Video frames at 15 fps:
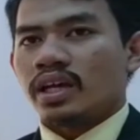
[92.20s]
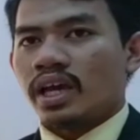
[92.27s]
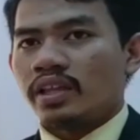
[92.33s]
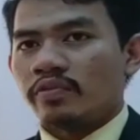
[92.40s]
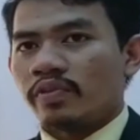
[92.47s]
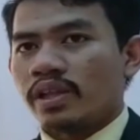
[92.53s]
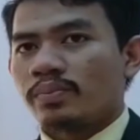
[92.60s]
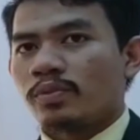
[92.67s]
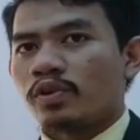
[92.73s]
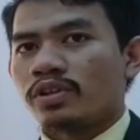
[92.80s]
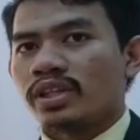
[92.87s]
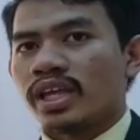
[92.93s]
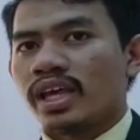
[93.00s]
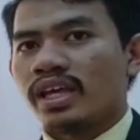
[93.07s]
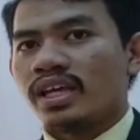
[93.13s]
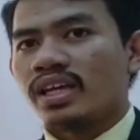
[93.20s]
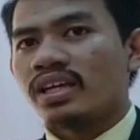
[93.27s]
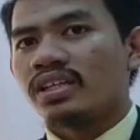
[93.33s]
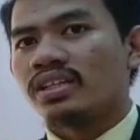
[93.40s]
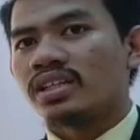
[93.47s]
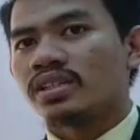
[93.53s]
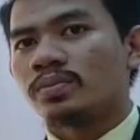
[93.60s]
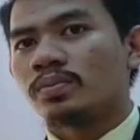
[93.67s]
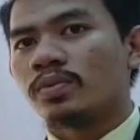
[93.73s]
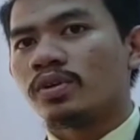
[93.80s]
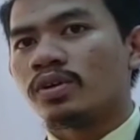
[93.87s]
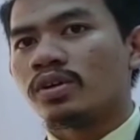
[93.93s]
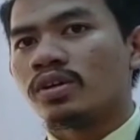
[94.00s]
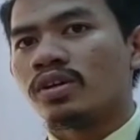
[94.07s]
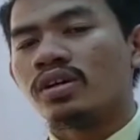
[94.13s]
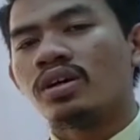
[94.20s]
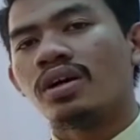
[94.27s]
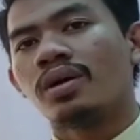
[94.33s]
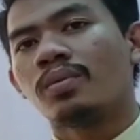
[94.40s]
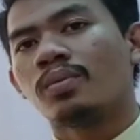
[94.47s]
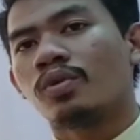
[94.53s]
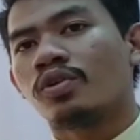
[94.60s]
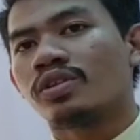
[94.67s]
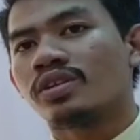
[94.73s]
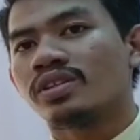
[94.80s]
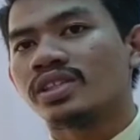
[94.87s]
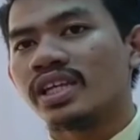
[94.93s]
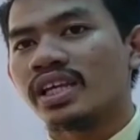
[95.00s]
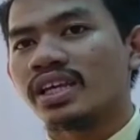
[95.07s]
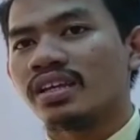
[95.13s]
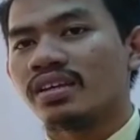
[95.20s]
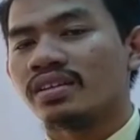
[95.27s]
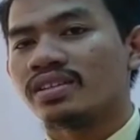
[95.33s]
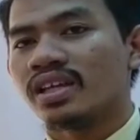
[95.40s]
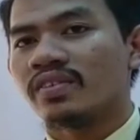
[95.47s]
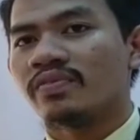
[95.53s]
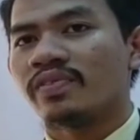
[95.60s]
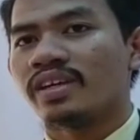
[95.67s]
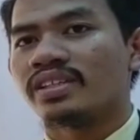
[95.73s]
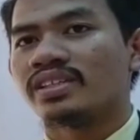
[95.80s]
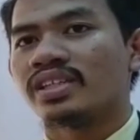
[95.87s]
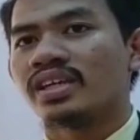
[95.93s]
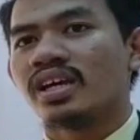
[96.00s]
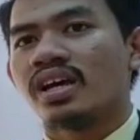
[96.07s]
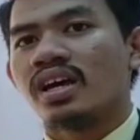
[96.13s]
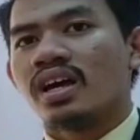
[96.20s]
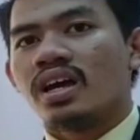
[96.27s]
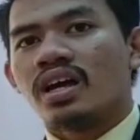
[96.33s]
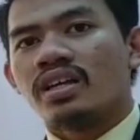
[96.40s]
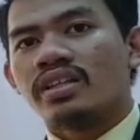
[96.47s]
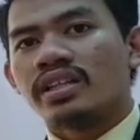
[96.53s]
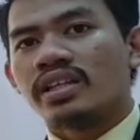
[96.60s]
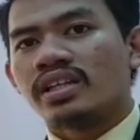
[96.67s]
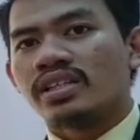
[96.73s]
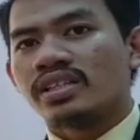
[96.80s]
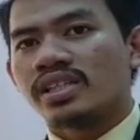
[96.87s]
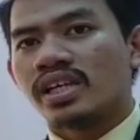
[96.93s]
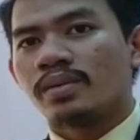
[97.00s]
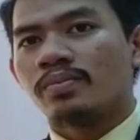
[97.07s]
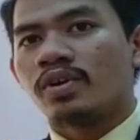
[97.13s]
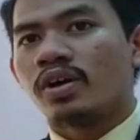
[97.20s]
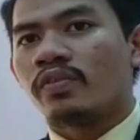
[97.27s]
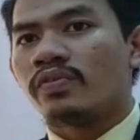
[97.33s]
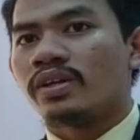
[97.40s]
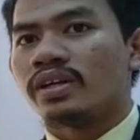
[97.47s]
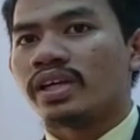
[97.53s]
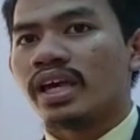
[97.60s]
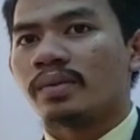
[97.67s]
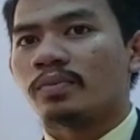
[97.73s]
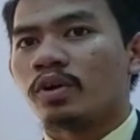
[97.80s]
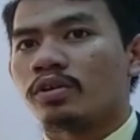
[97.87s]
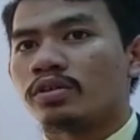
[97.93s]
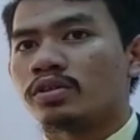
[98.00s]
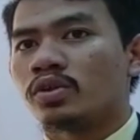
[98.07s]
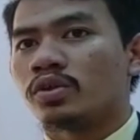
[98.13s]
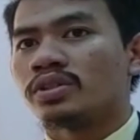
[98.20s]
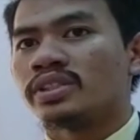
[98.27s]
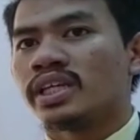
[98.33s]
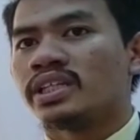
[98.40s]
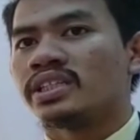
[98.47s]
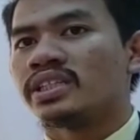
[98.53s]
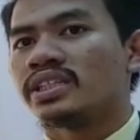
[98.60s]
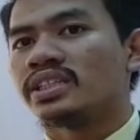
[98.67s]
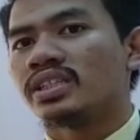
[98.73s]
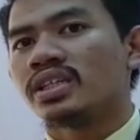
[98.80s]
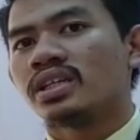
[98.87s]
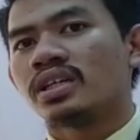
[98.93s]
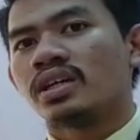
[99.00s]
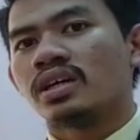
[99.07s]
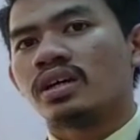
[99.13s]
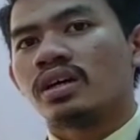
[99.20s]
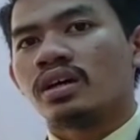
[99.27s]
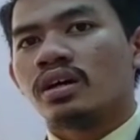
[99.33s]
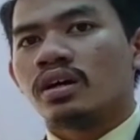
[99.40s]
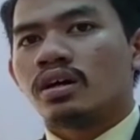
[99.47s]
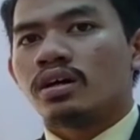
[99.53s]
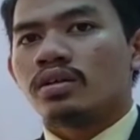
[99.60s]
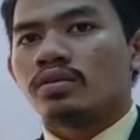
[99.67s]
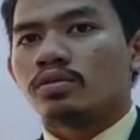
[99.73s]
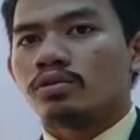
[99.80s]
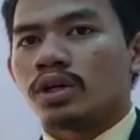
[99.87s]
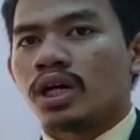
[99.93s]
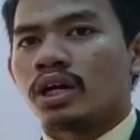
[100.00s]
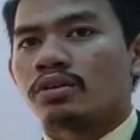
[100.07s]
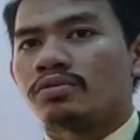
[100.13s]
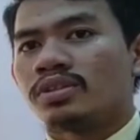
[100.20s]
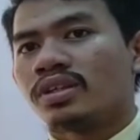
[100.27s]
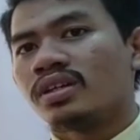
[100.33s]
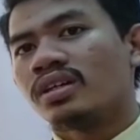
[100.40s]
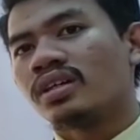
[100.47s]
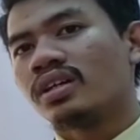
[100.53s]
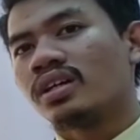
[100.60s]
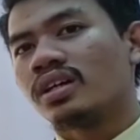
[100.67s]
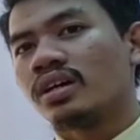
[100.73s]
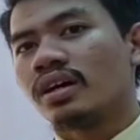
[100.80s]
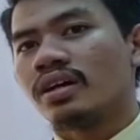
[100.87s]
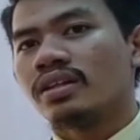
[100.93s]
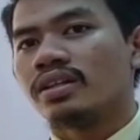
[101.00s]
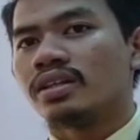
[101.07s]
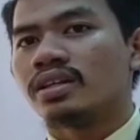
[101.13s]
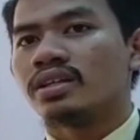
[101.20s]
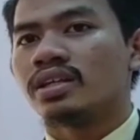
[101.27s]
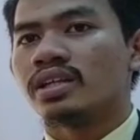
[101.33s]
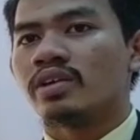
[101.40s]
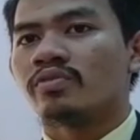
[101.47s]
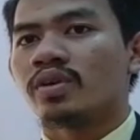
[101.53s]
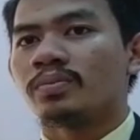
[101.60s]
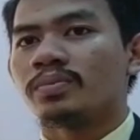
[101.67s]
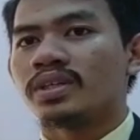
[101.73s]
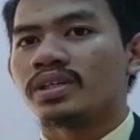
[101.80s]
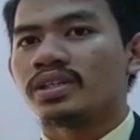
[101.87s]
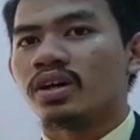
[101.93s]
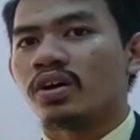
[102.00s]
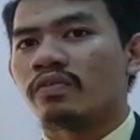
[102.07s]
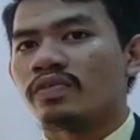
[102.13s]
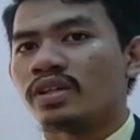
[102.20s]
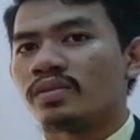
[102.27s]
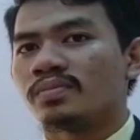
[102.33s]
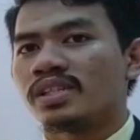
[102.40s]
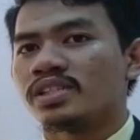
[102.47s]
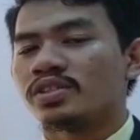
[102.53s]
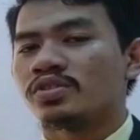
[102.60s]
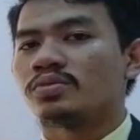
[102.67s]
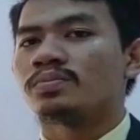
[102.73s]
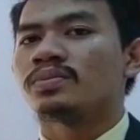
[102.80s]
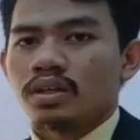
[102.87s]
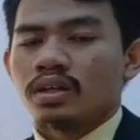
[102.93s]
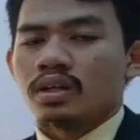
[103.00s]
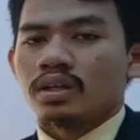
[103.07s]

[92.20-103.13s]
It will protect the spore producing surface. The shape of the cap also changes throughout the development of the mushroom.